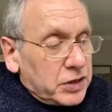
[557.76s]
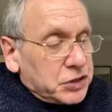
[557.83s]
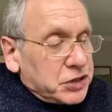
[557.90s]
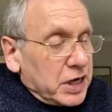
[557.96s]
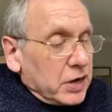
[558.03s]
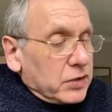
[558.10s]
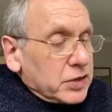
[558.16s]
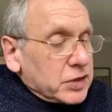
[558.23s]
This
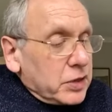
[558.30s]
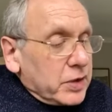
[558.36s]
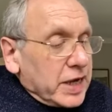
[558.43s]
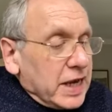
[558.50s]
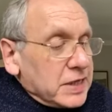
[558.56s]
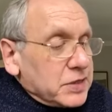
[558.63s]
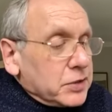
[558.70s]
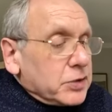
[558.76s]
chakra is
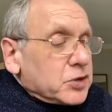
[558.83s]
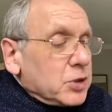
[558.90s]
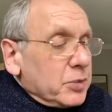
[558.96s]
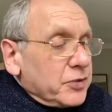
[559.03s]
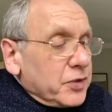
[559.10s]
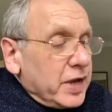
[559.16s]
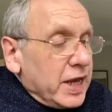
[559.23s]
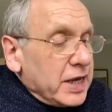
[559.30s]
located at the top
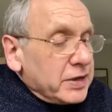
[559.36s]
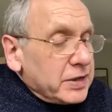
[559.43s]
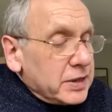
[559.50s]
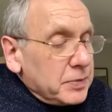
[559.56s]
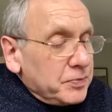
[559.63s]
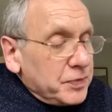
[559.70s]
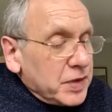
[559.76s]
of your head,